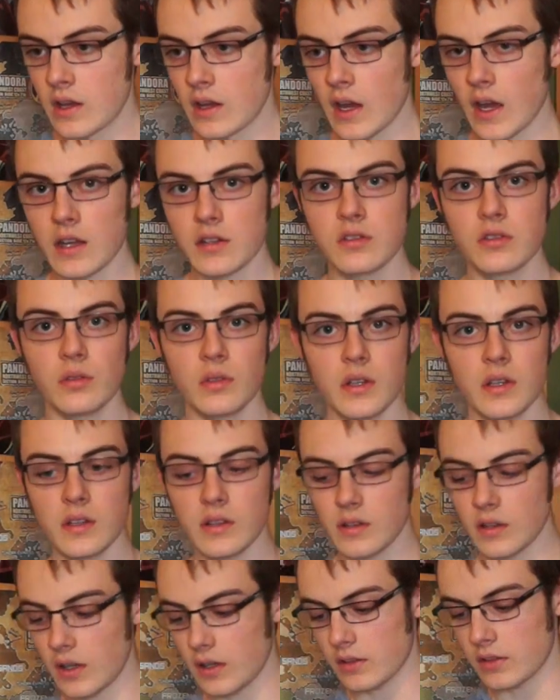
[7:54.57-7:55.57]
actually,
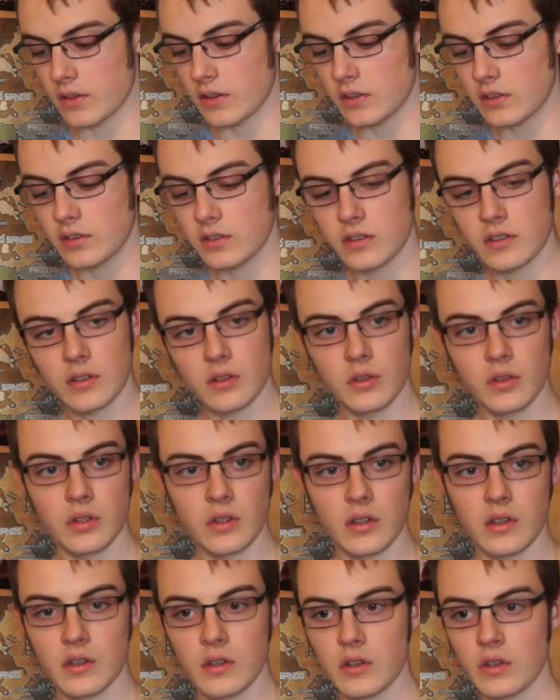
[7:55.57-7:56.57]
like, this
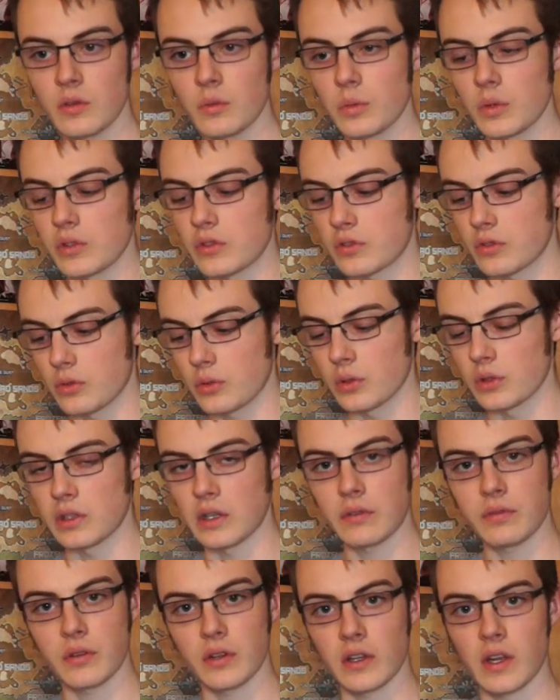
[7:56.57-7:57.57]
was through a
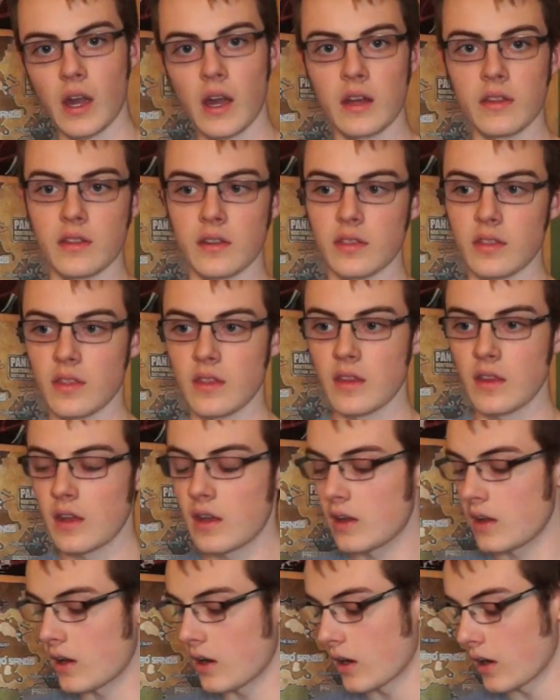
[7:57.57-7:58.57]
different guy than
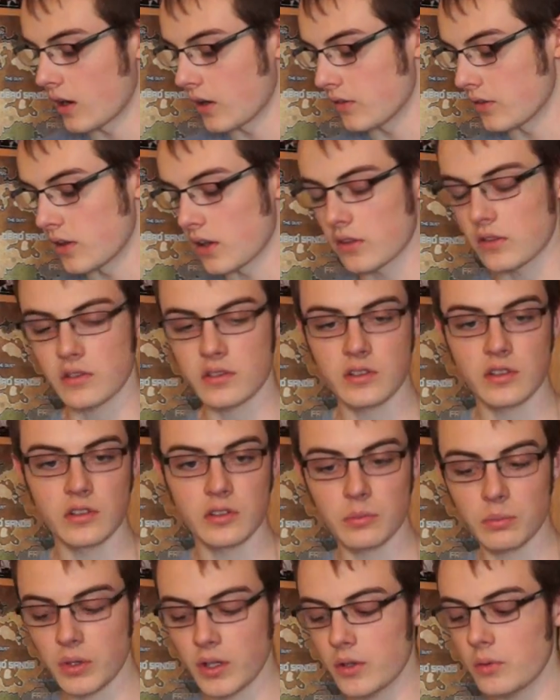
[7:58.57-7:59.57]
the other
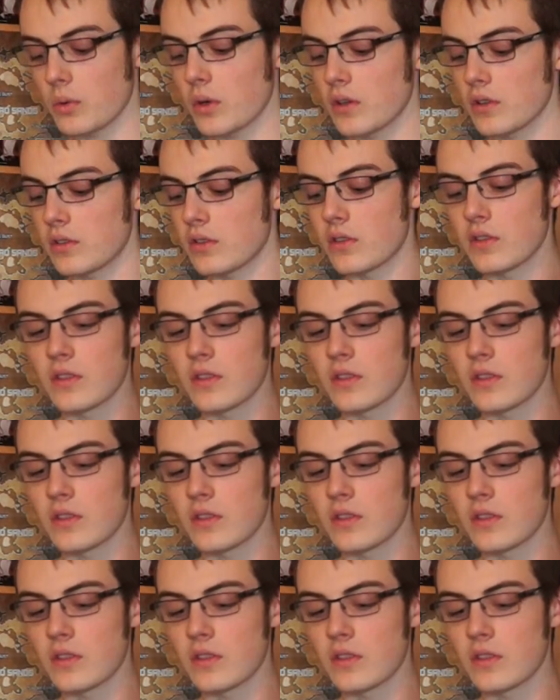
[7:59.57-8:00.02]
scissor blade was.